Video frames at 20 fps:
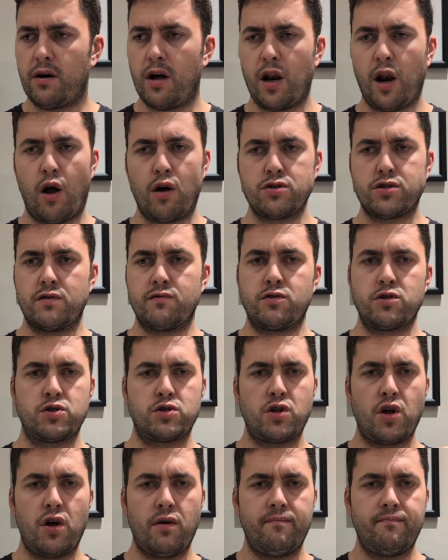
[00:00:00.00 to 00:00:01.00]
lots of
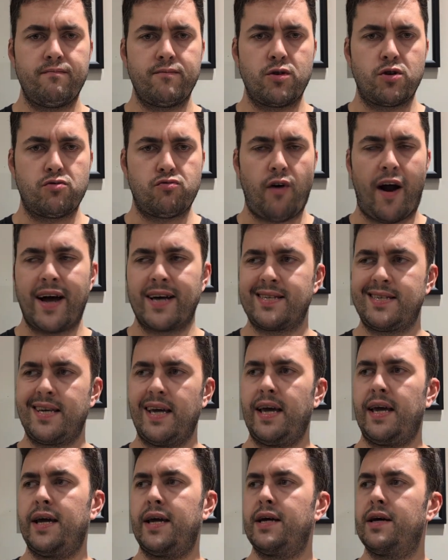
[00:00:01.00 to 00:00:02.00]
just
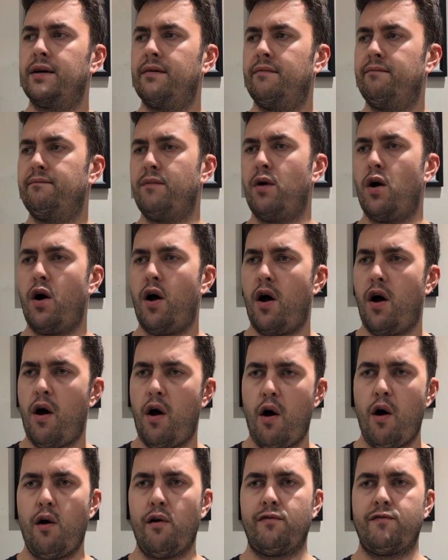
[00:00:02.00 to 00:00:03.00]
grassy,
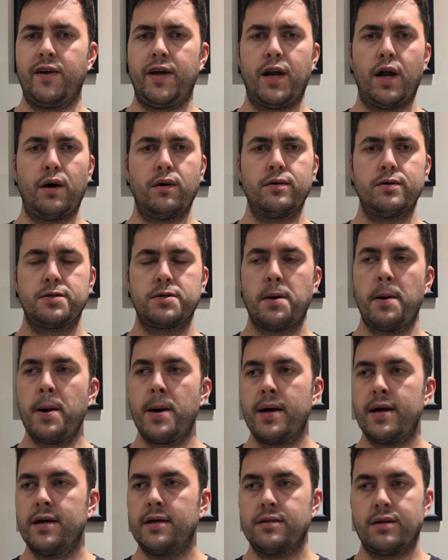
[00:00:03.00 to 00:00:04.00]
earthy notes.
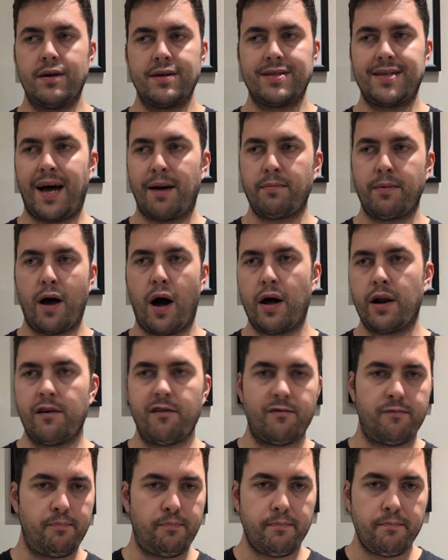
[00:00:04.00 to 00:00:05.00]
So it's them kind
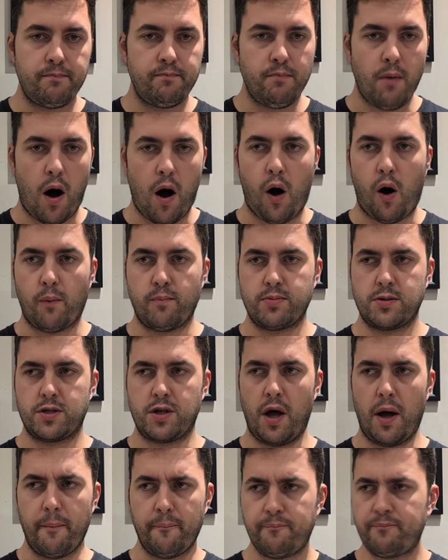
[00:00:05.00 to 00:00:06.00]
of hops
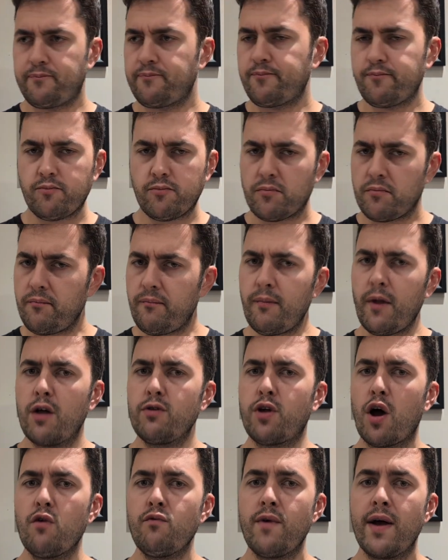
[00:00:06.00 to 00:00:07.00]
that
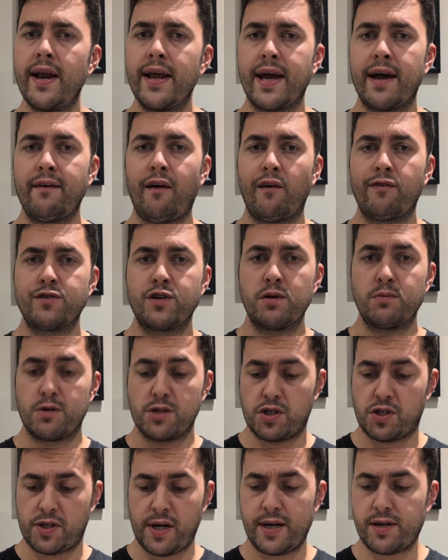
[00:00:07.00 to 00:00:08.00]
don't really give off too
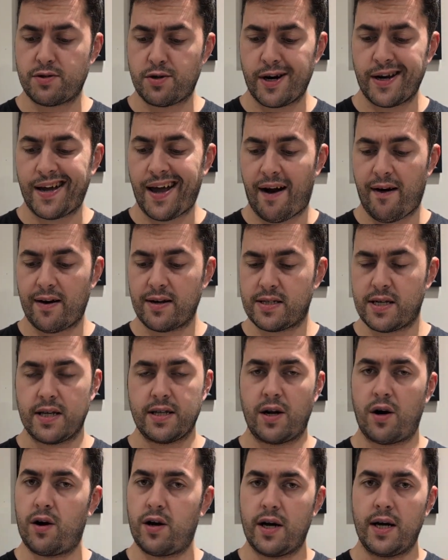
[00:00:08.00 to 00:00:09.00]
much citric character.
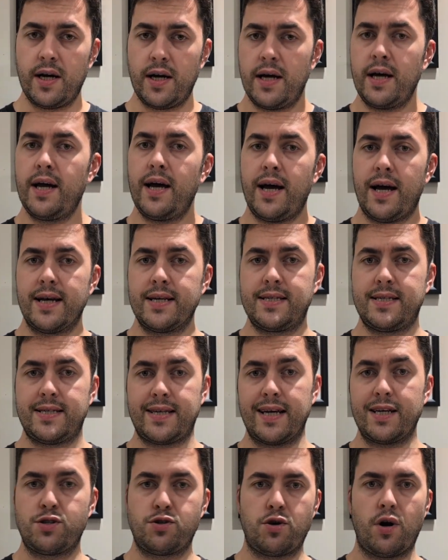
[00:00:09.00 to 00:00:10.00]
They're not a
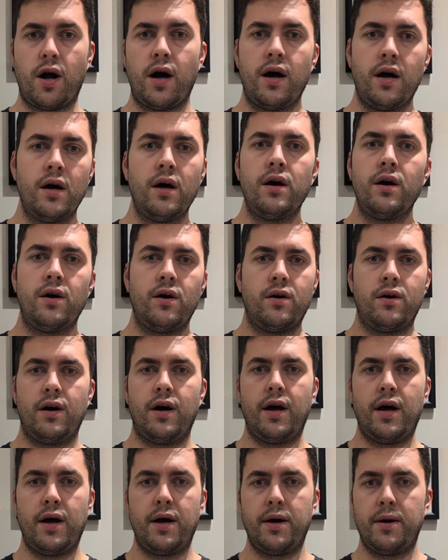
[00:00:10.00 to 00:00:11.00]
citra
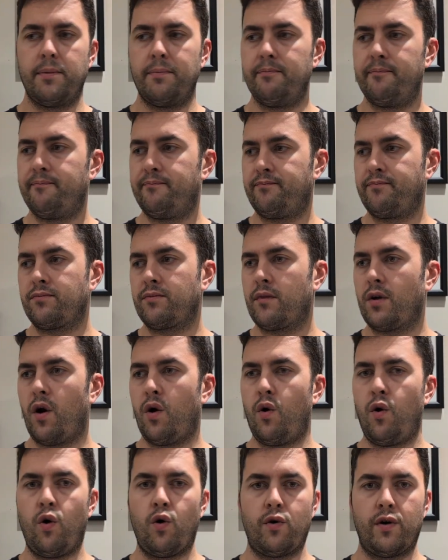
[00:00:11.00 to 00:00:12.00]

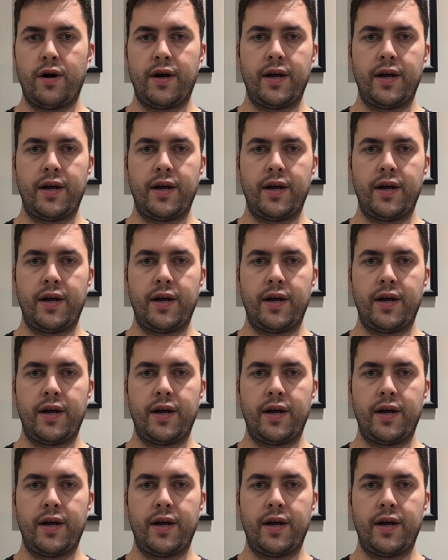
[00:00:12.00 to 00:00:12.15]
or